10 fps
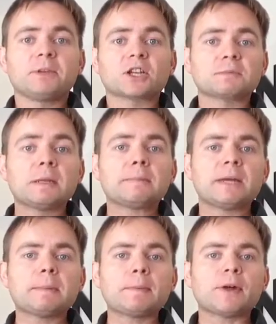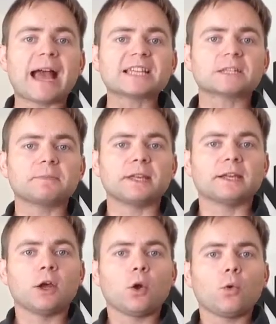Because many people ask
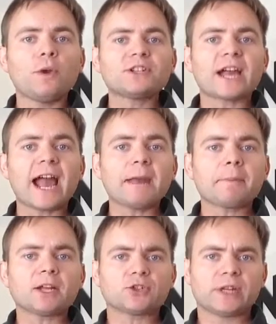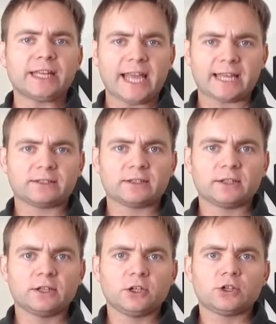me, which iPad should I get?
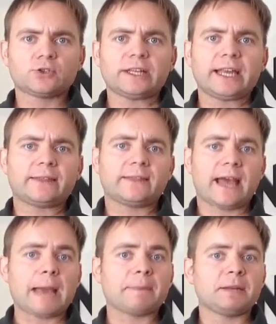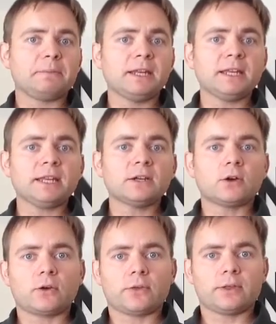Should I get the iPad mini
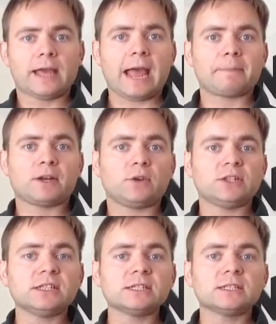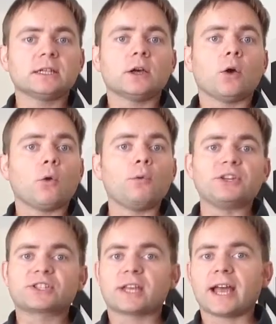or the iPad Retina?
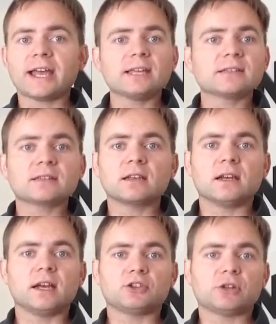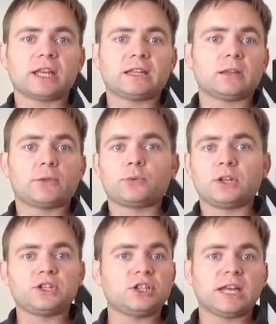Which size? Should I get the
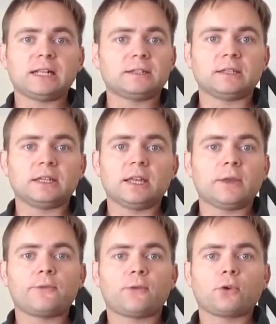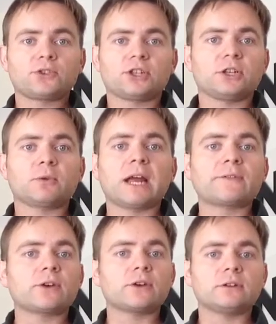3G, LTE, 4G,
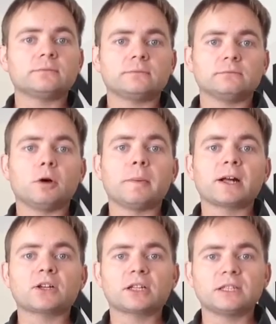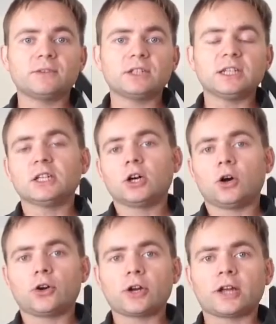whatever mobile connectivity
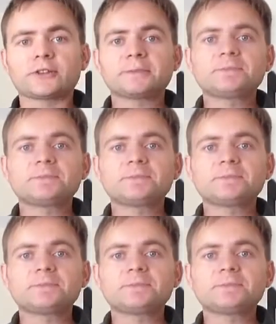or not?